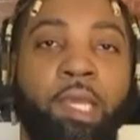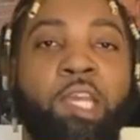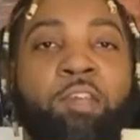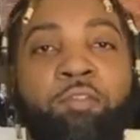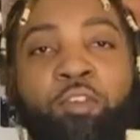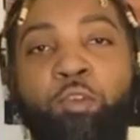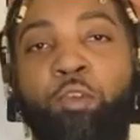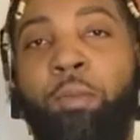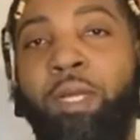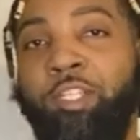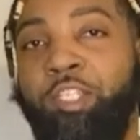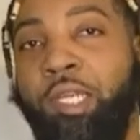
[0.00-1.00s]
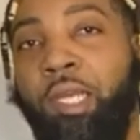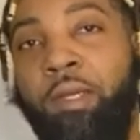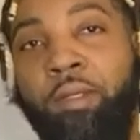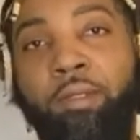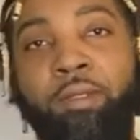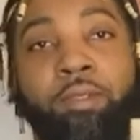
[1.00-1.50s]
If you're new to my
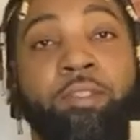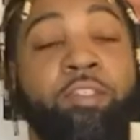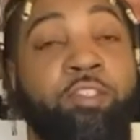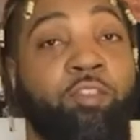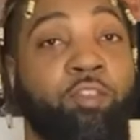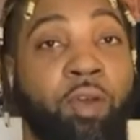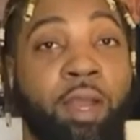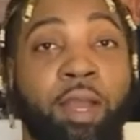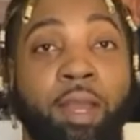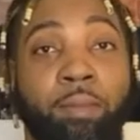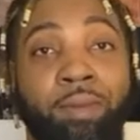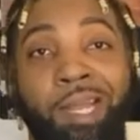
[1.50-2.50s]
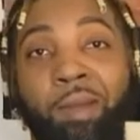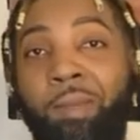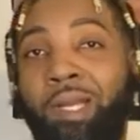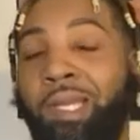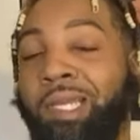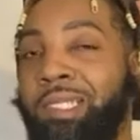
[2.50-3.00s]
channel, subscribe, like my
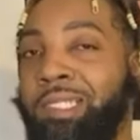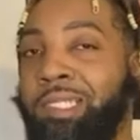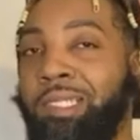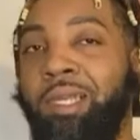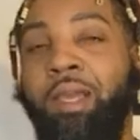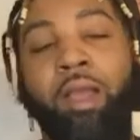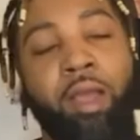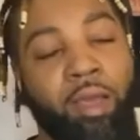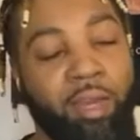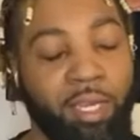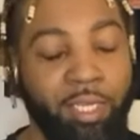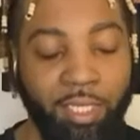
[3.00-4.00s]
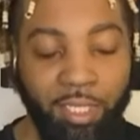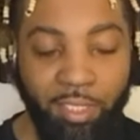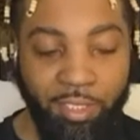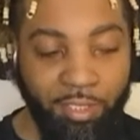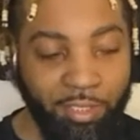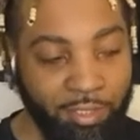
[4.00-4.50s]
content, all that good
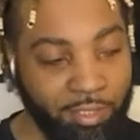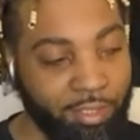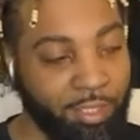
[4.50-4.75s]
ish.